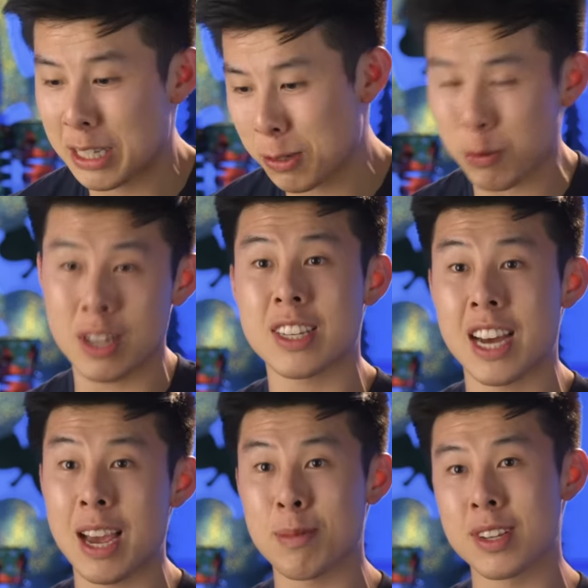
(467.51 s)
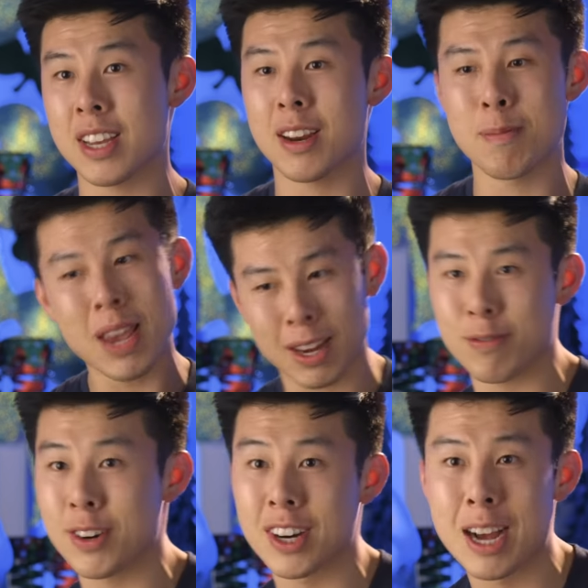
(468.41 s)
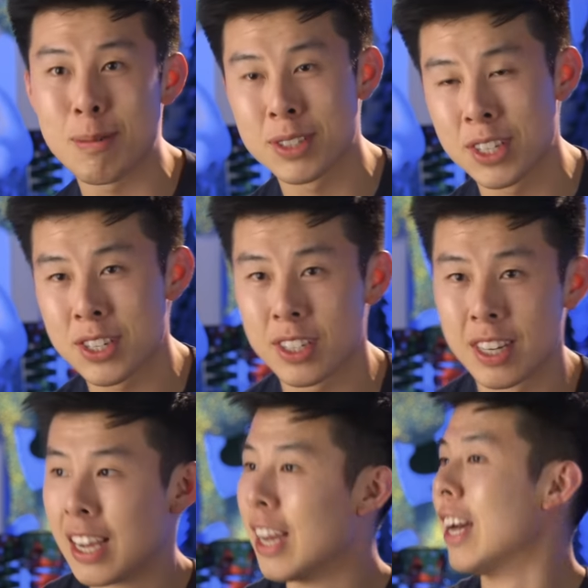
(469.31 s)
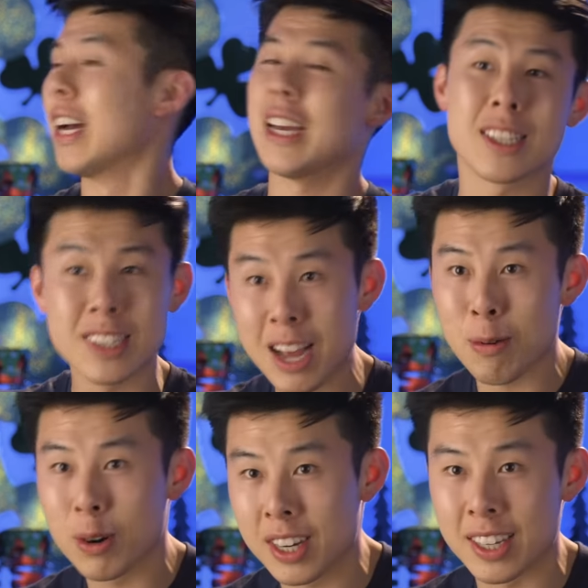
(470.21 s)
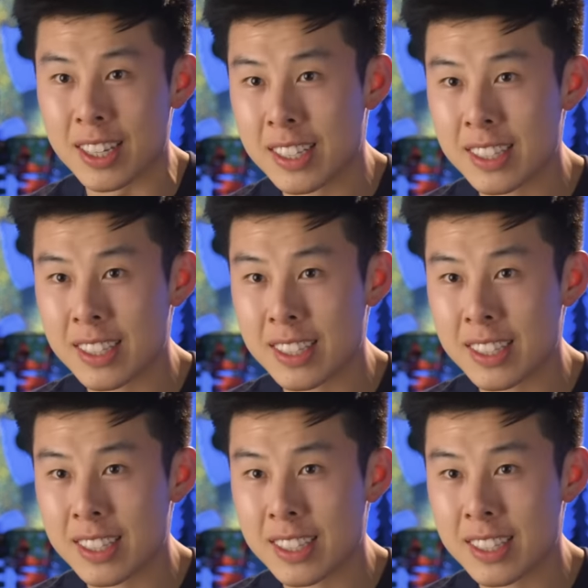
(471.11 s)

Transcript: And this one time I decided to make it for a competition. It's not working.